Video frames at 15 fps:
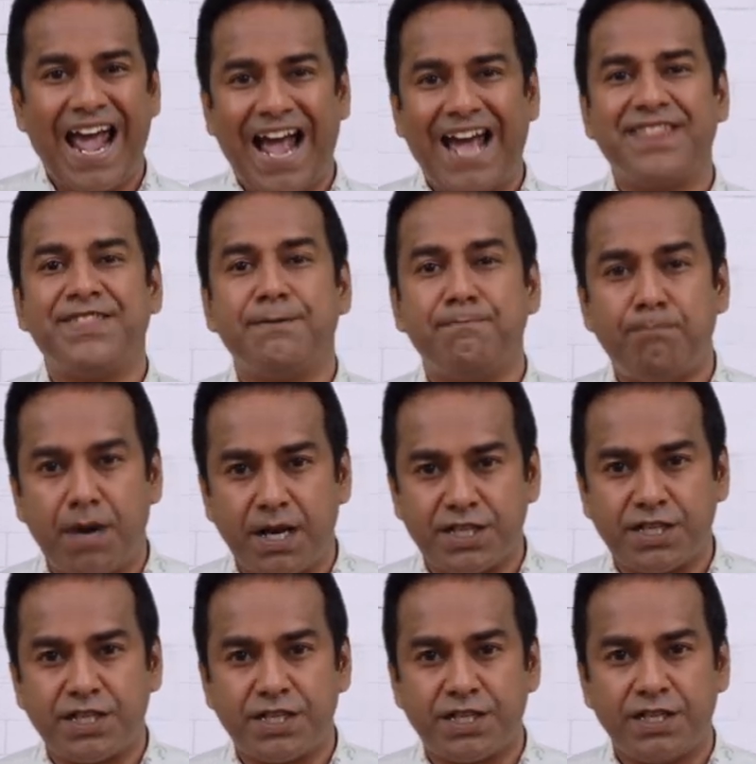and the
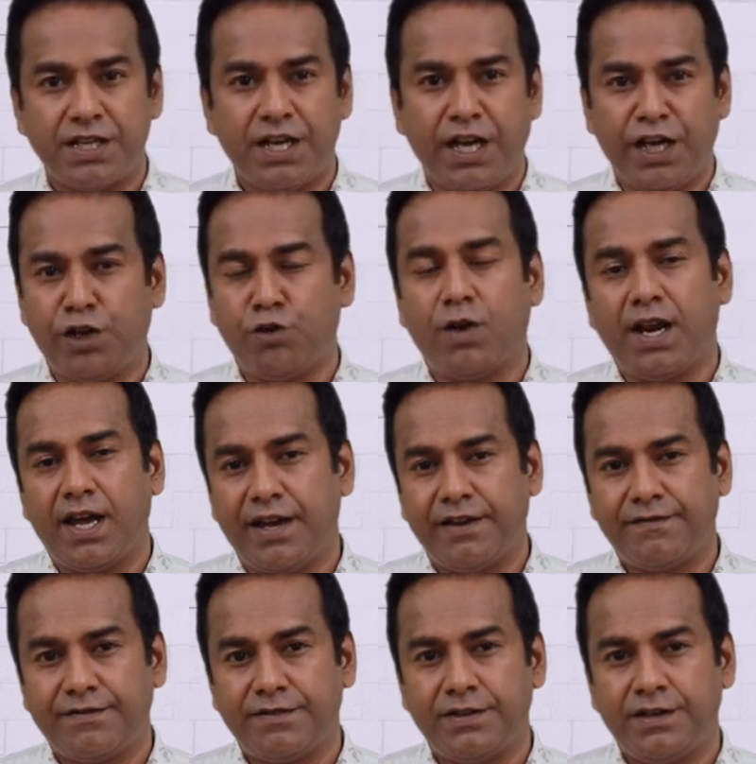musts in your
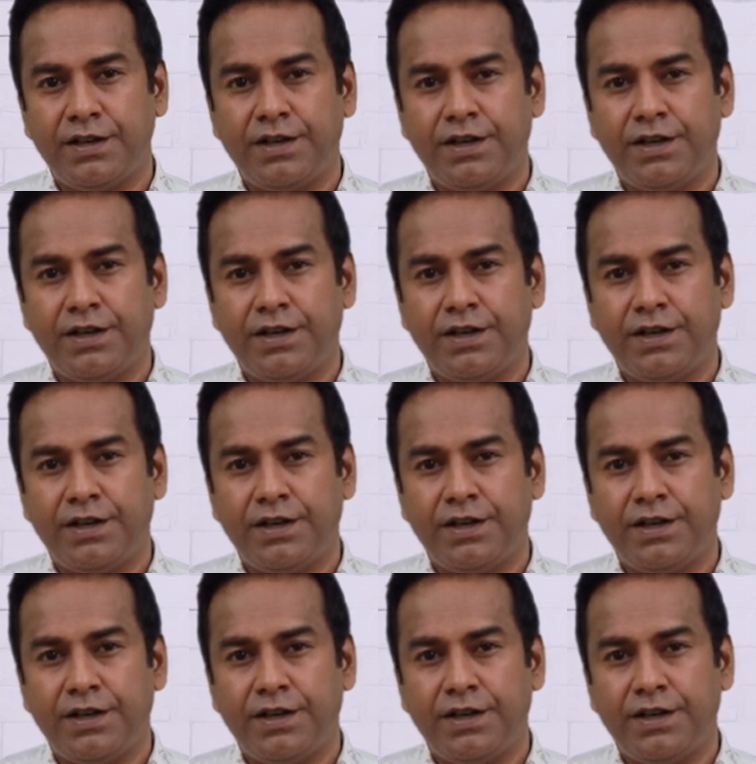life.